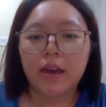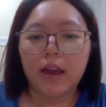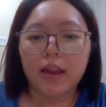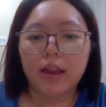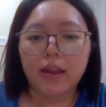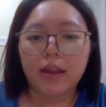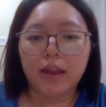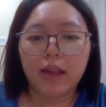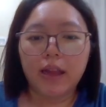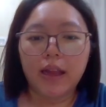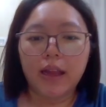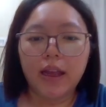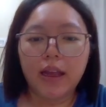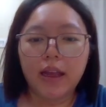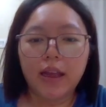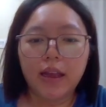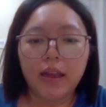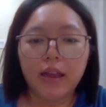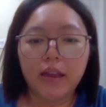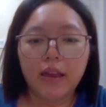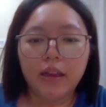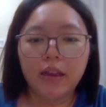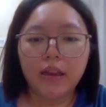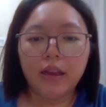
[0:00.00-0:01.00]
And
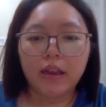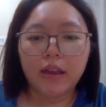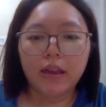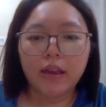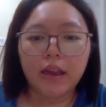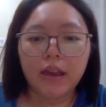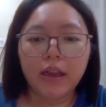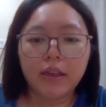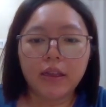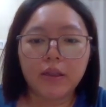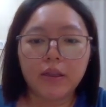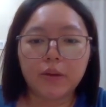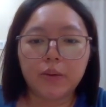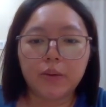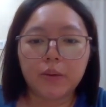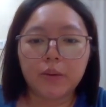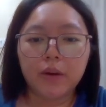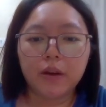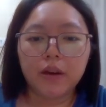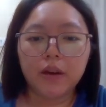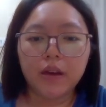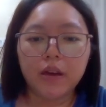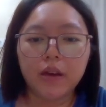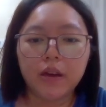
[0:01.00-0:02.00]
then the next
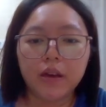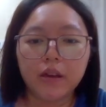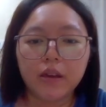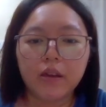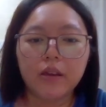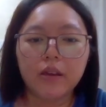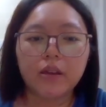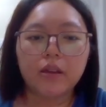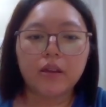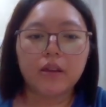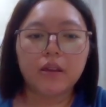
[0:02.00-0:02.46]
one